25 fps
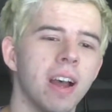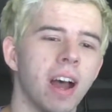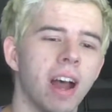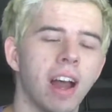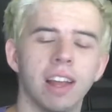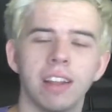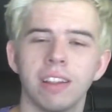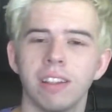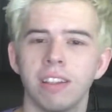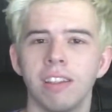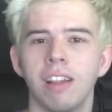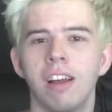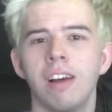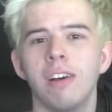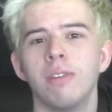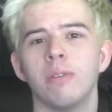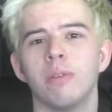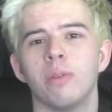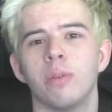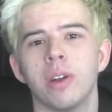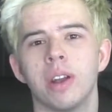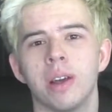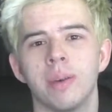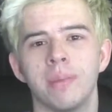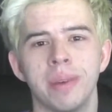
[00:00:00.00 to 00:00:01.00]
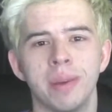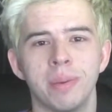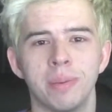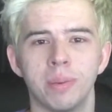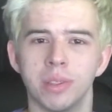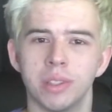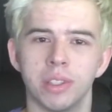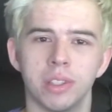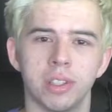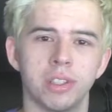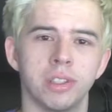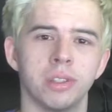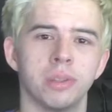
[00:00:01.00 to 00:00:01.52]
I love what I'm
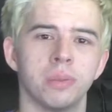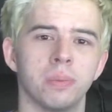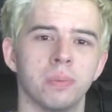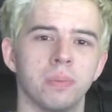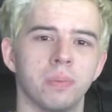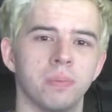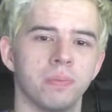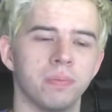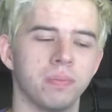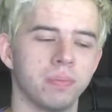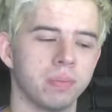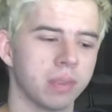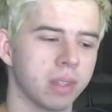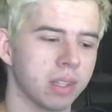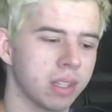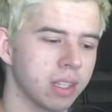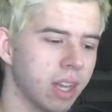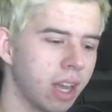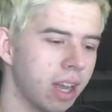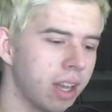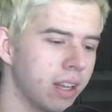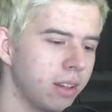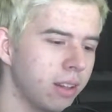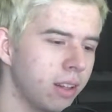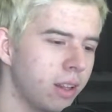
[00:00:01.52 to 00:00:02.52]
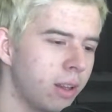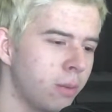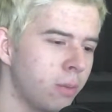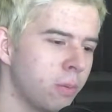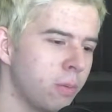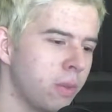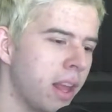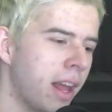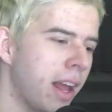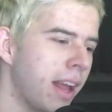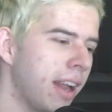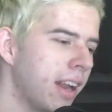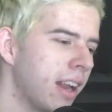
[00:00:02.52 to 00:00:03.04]
able to do. I
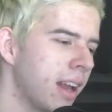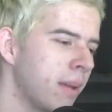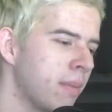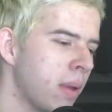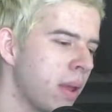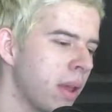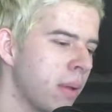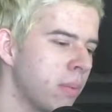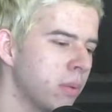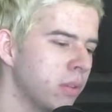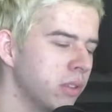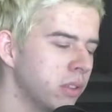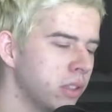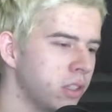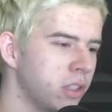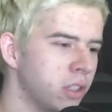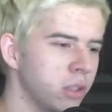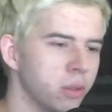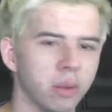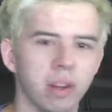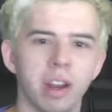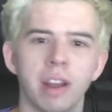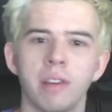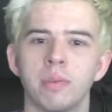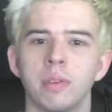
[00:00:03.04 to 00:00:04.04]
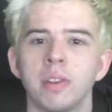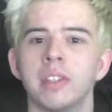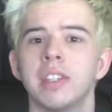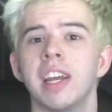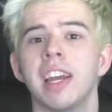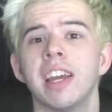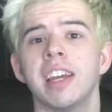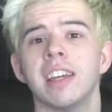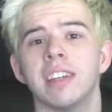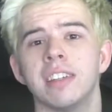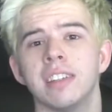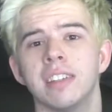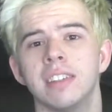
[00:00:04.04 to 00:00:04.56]
love that I'm able to do it every
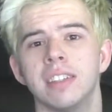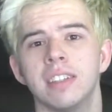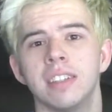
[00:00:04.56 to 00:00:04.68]
day.